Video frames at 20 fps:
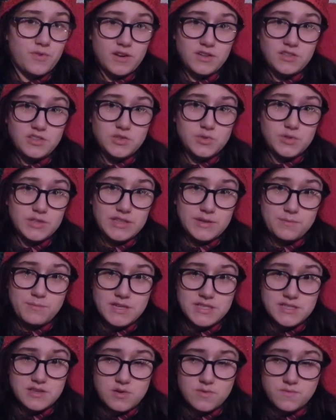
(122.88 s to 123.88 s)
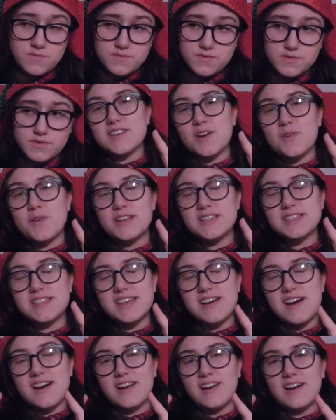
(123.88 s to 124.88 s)
fun doing it myself. So I went to
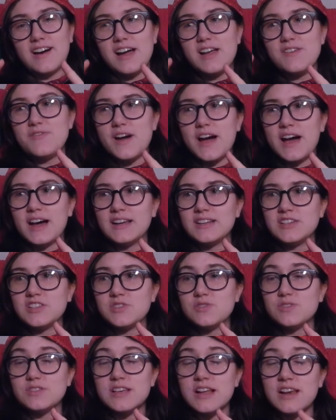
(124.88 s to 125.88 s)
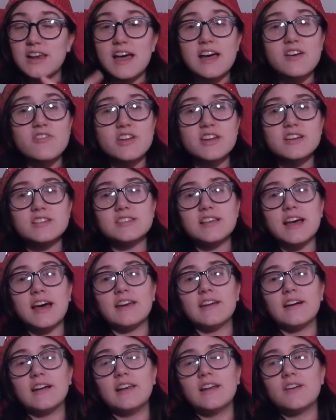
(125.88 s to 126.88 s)
see her live and she was hilarious
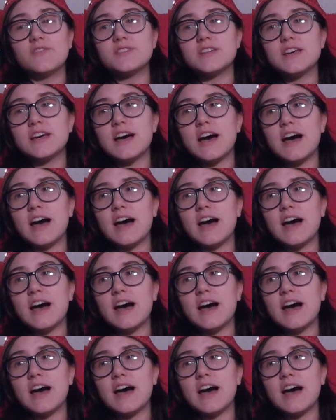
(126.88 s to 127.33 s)
and I loved it.